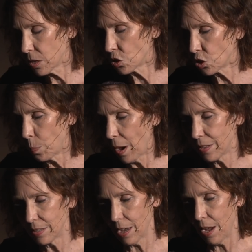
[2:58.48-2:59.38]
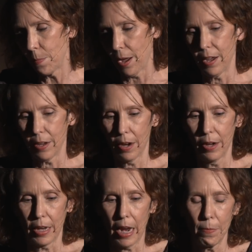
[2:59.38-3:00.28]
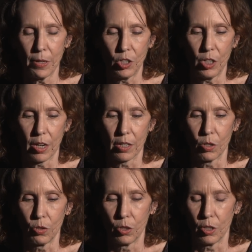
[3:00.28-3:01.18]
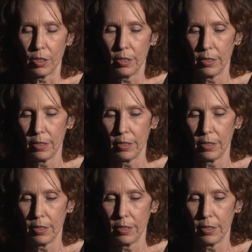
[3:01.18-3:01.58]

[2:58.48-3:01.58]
So by the time I kind of came into young adulthood,